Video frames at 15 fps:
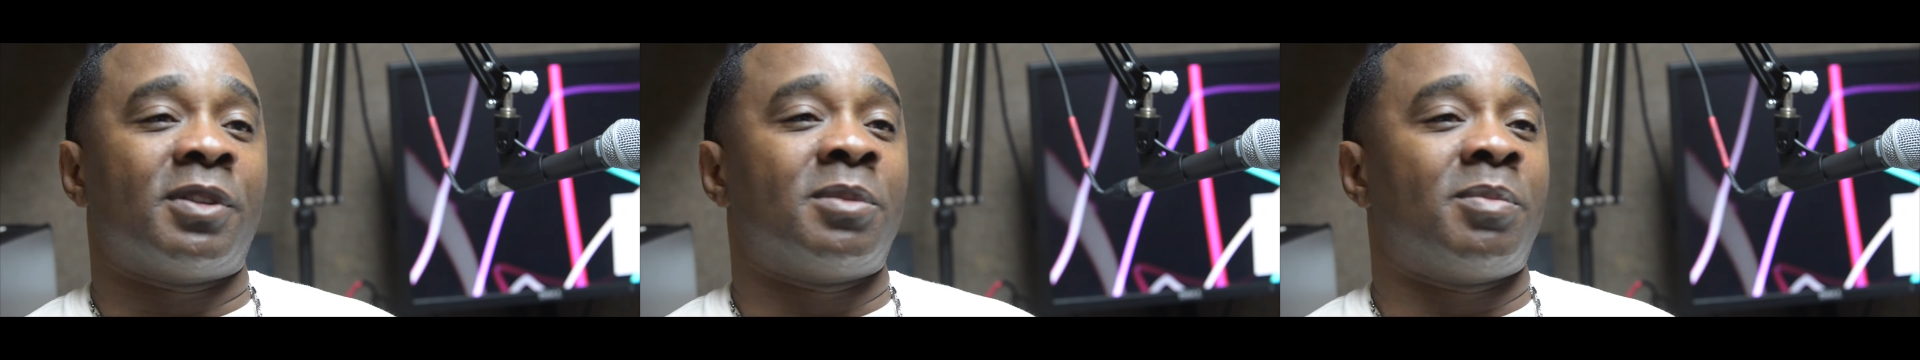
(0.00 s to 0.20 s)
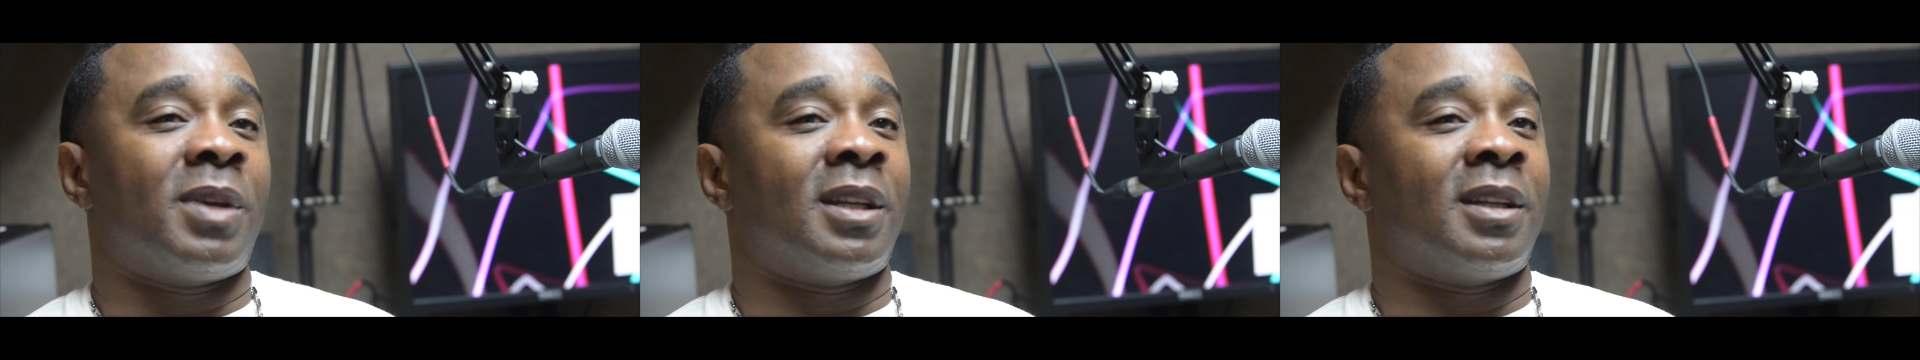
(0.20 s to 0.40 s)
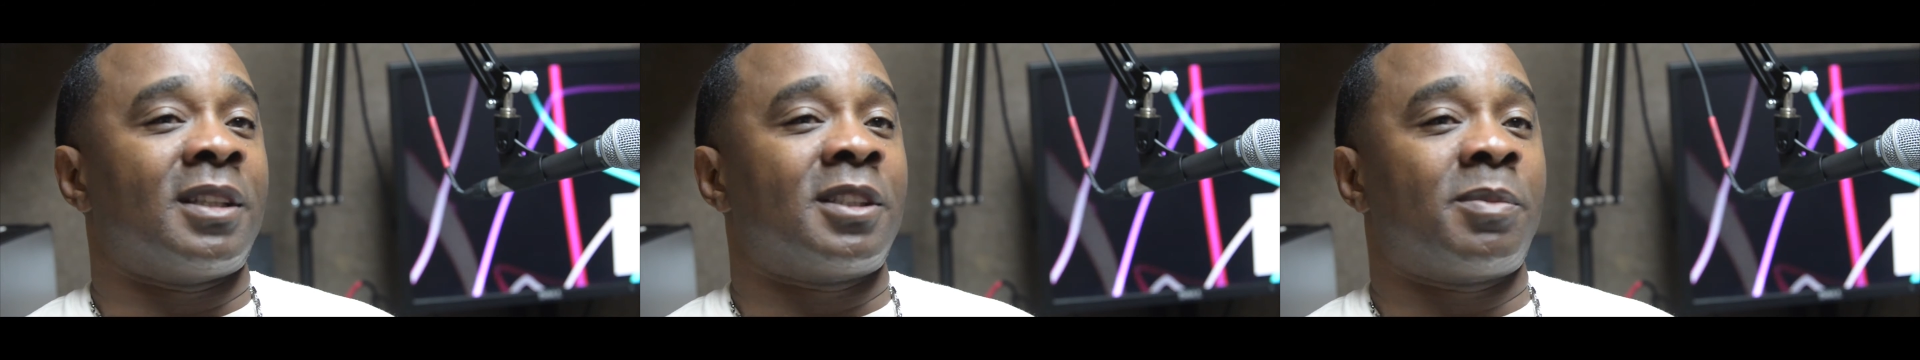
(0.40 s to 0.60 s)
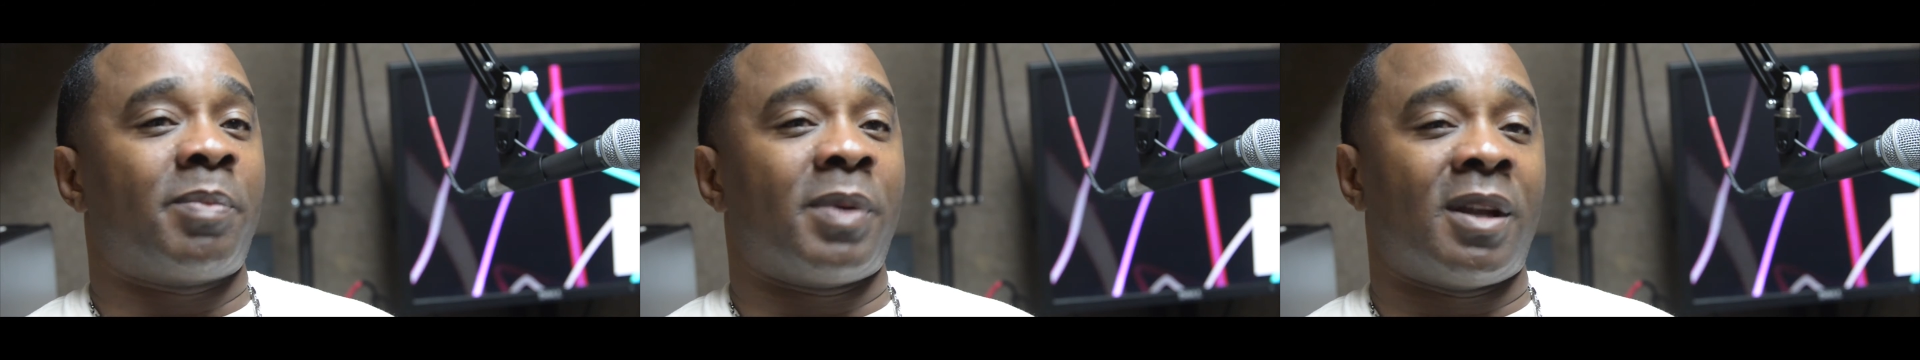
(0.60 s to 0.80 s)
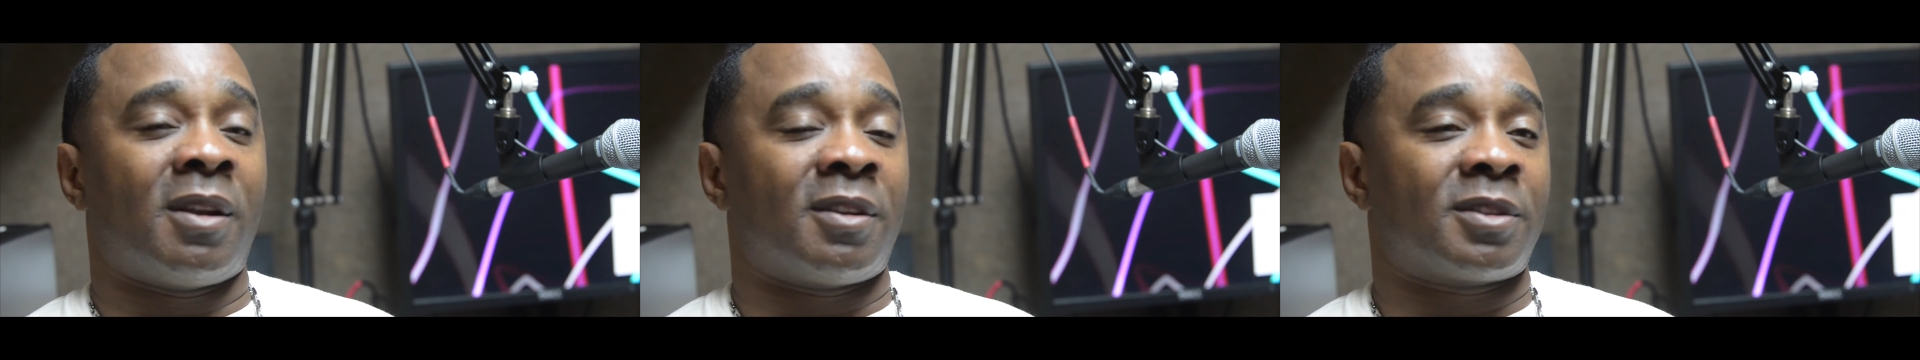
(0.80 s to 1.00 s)
has been
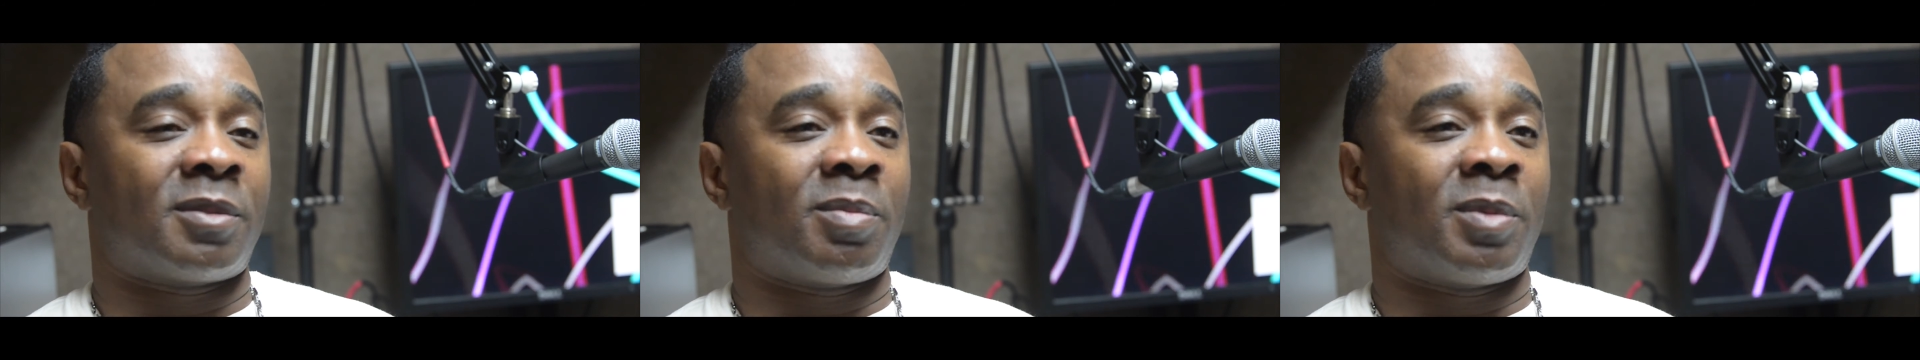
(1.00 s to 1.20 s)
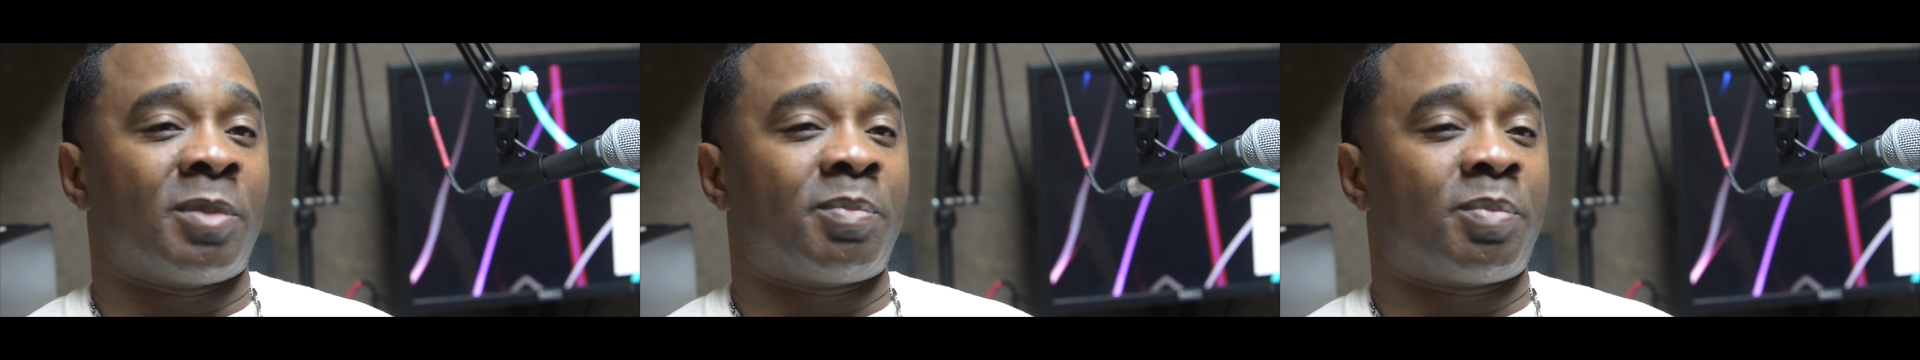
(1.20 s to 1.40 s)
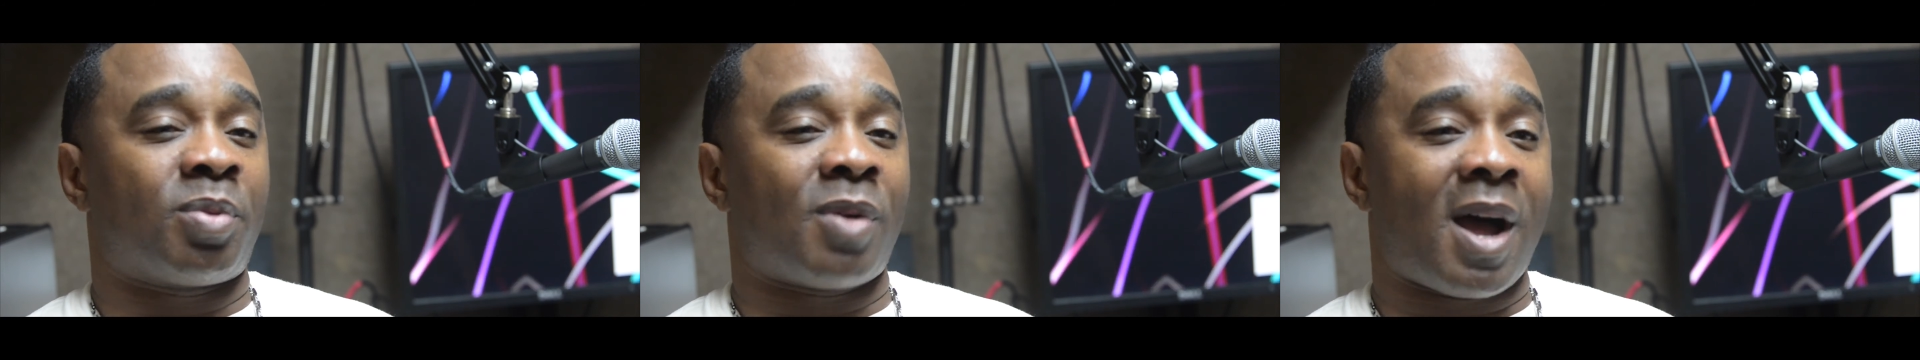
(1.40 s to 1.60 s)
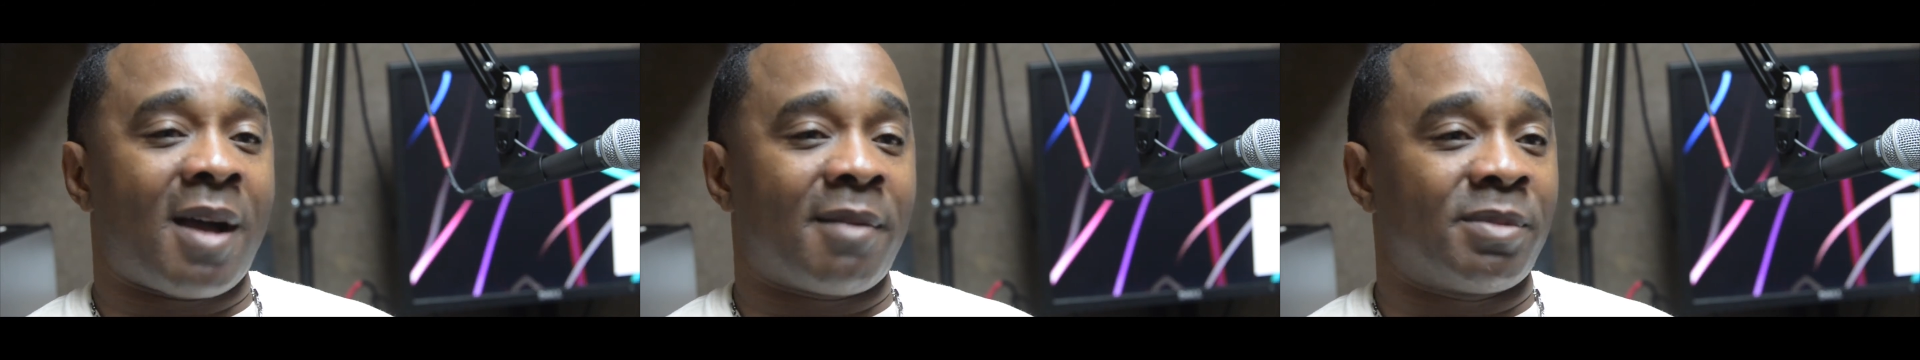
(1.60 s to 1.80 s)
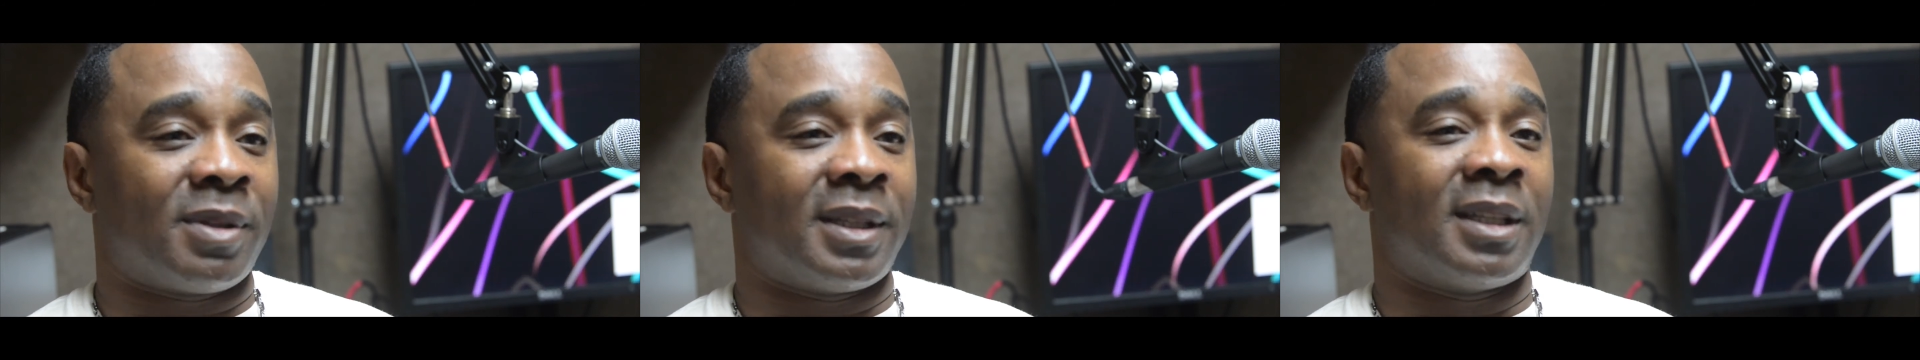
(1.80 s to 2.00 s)
experienced, but
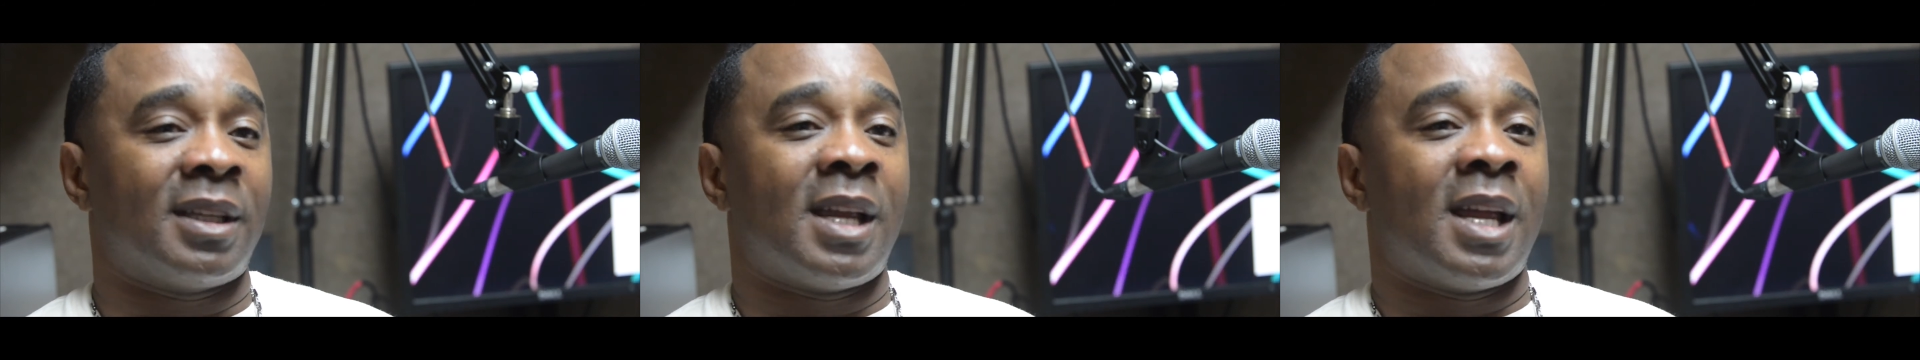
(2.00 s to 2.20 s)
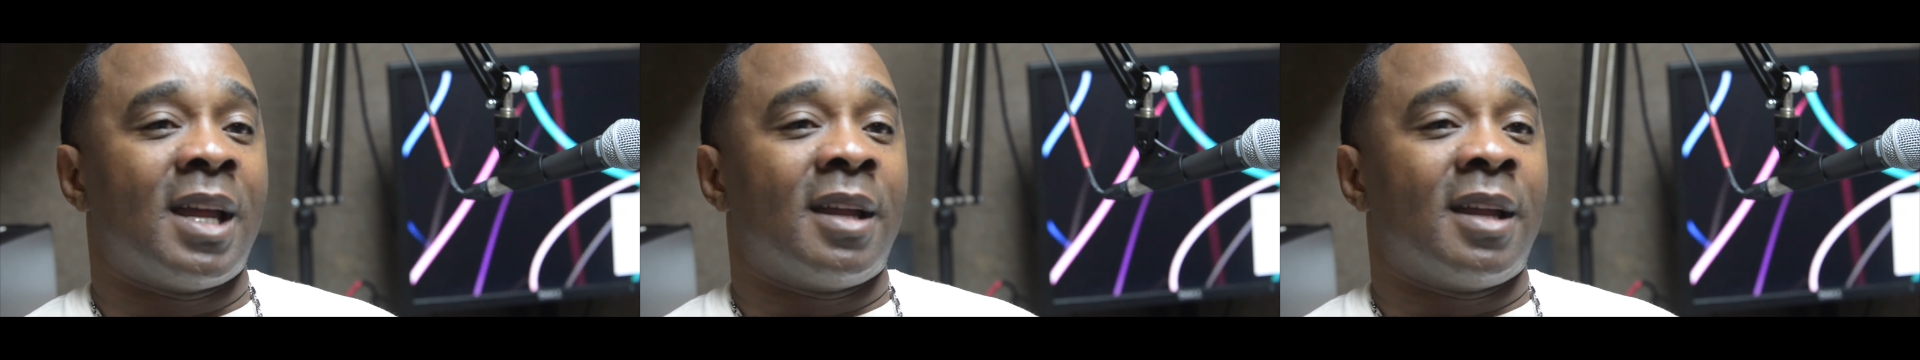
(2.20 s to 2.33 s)
probably